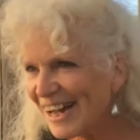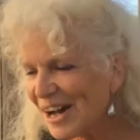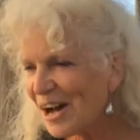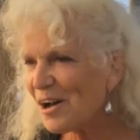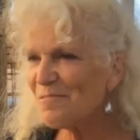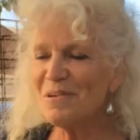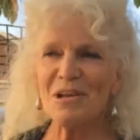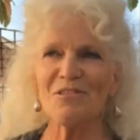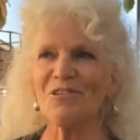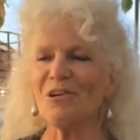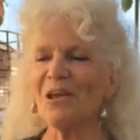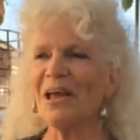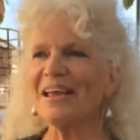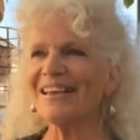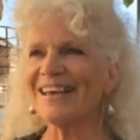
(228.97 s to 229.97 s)
I'm really sorry,
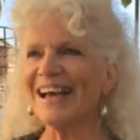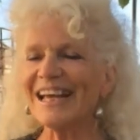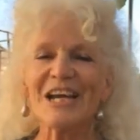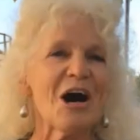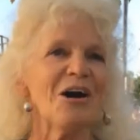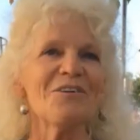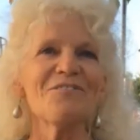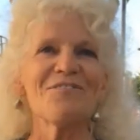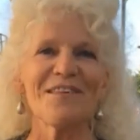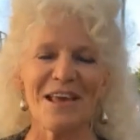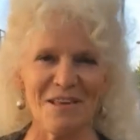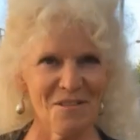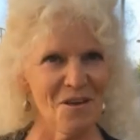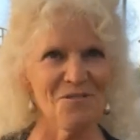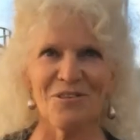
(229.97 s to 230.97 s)
I, I can't say
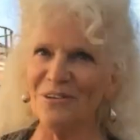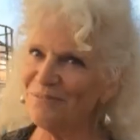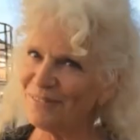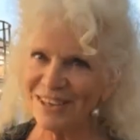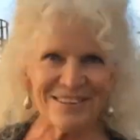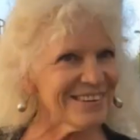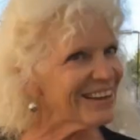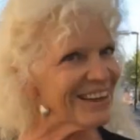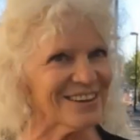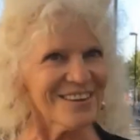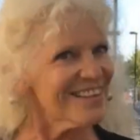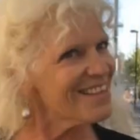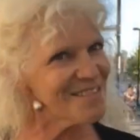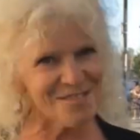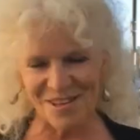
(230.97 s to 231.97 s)
those on video.
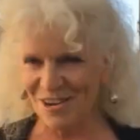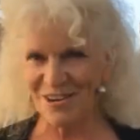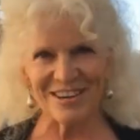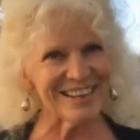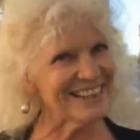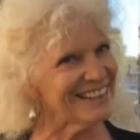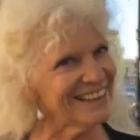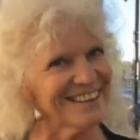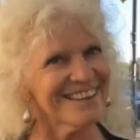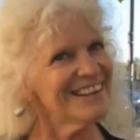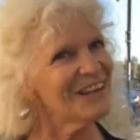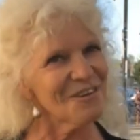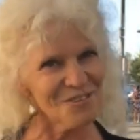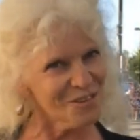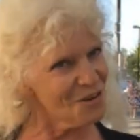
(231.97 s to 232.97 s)
Sorry,
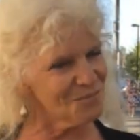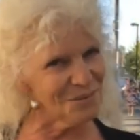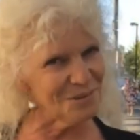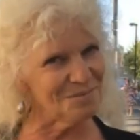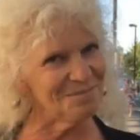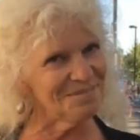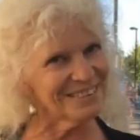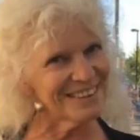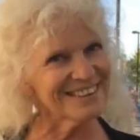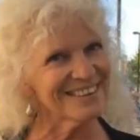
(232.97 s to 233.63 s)
lots of them.